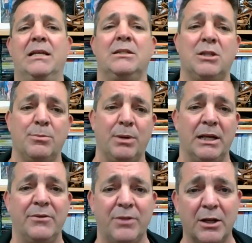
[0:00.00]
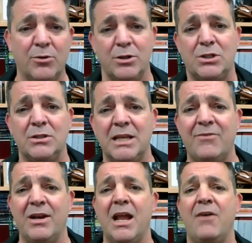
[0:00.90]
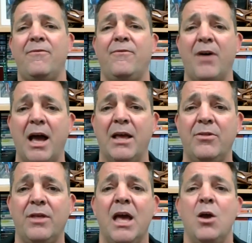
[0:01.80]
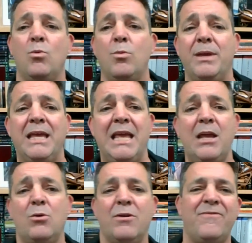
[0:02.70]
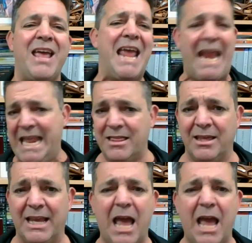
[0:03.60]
into the belief that Christians have enough faith will be healed of anything,